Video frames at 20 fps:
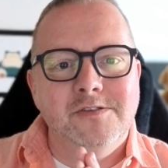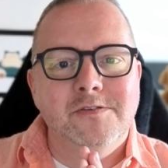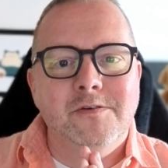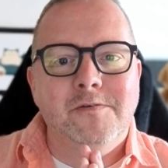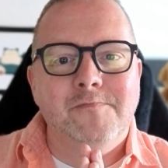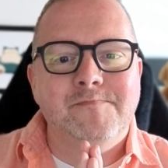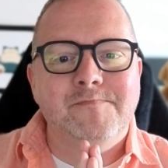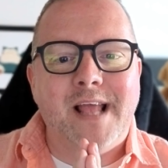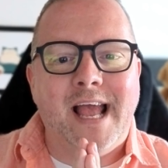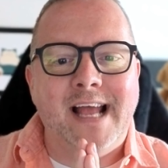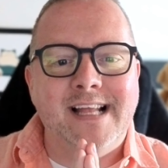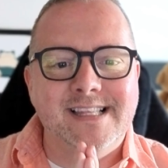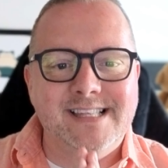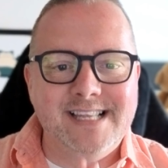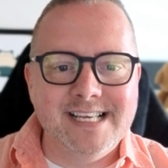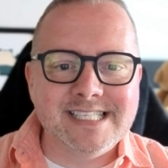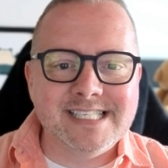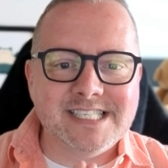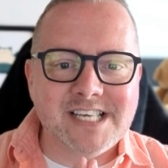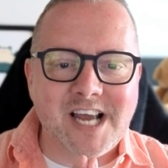And this
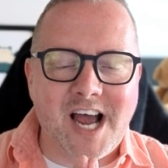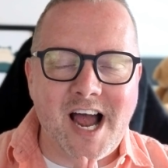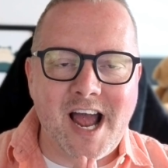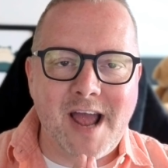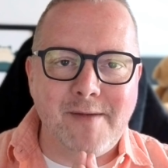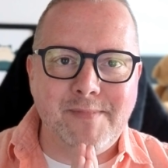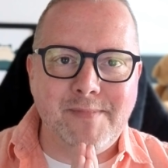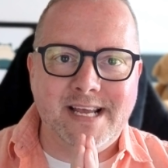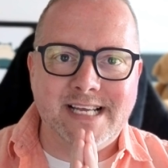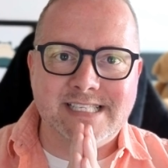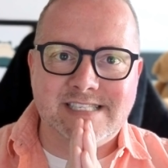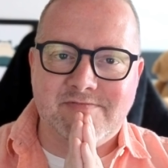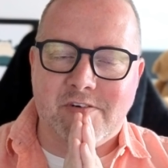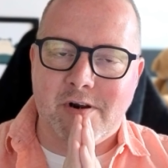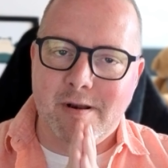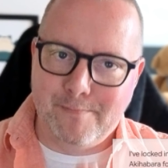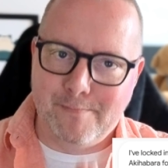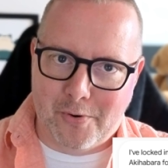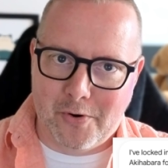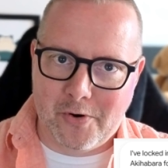time it's very
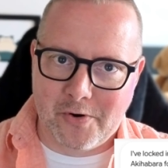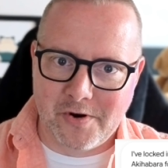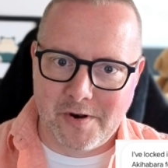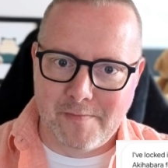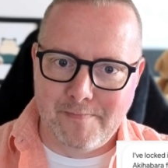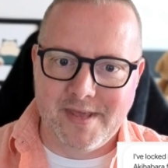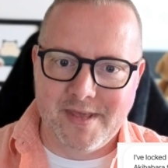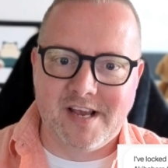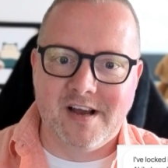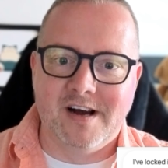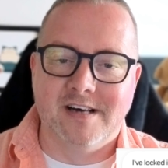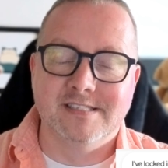important because